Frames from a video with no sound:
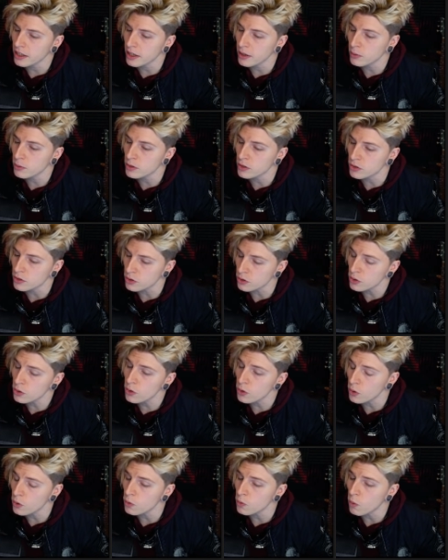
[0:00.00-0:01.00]
it was
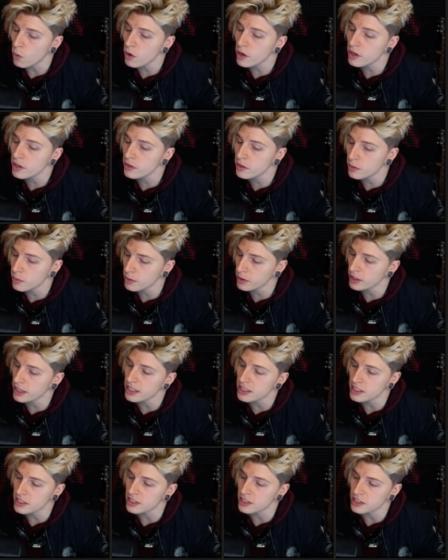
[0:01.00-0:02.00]
you who wanted the
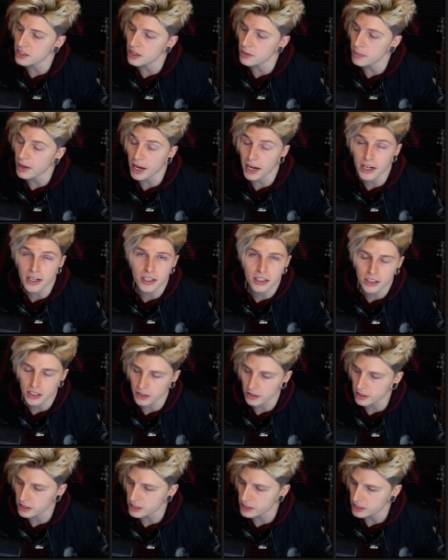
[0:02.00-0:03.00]
relationship and
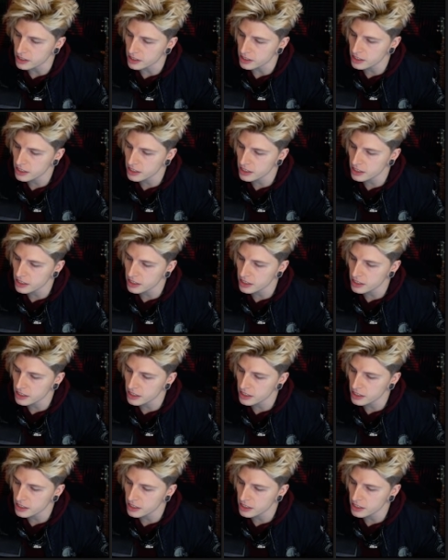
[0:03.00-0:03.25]
encouraged it.